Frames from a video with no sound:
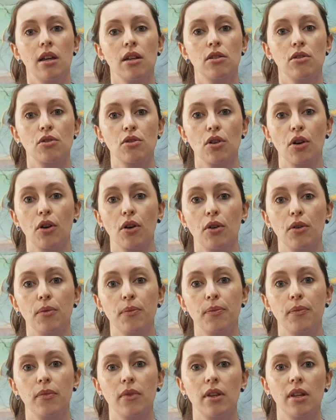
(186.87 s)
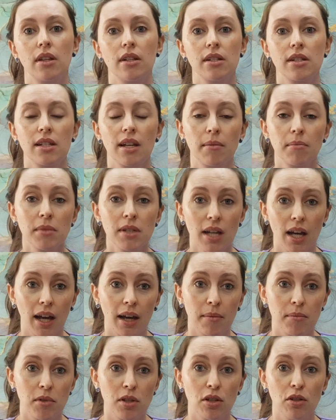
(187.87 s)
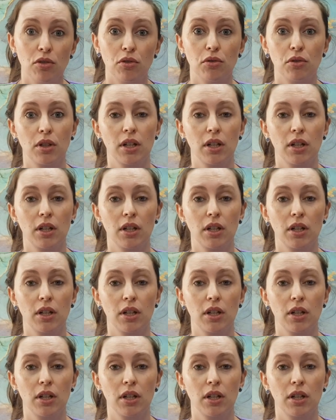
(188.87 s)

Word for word: So sometimes you